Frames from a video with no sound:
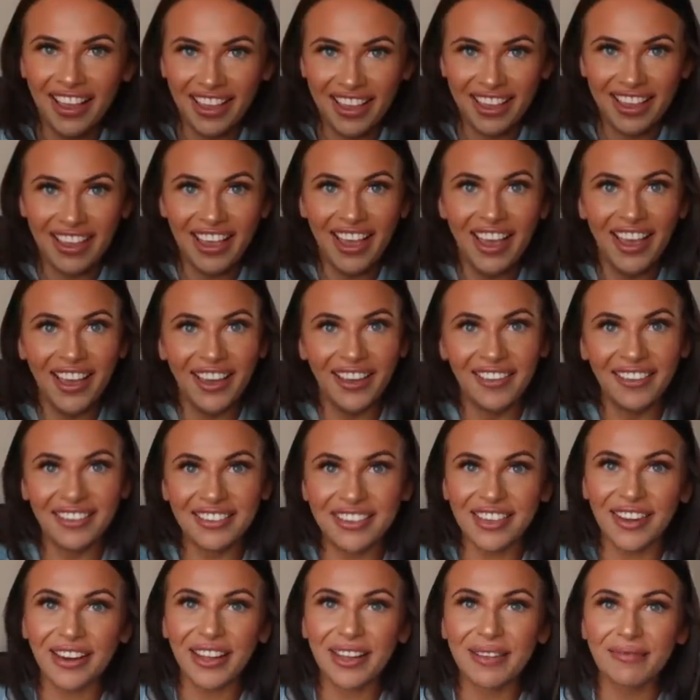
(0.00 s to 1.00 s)

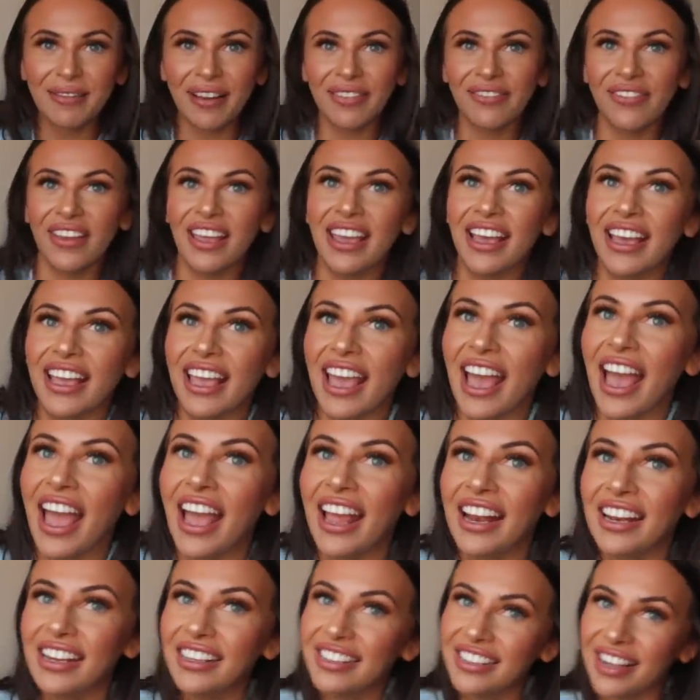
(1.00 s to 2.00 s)
Cute. Don't look at my feet
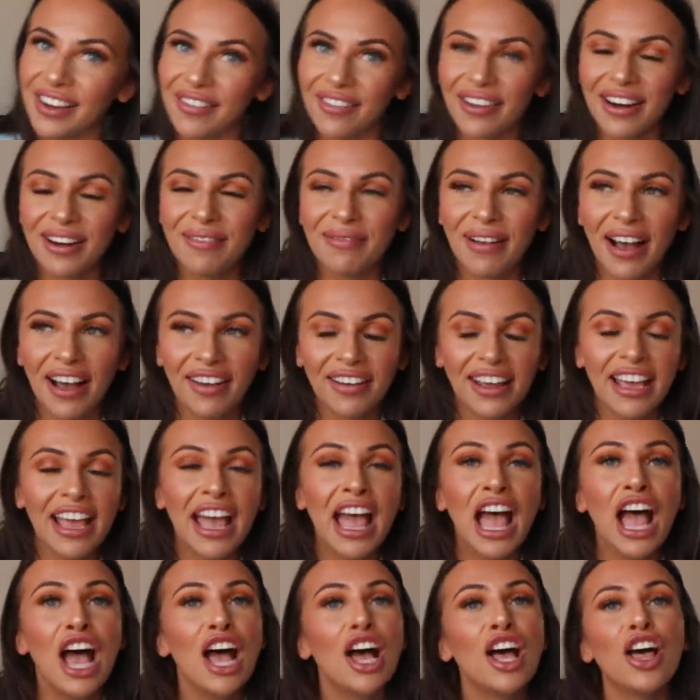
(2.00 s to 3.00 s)
again. Don't worry about it.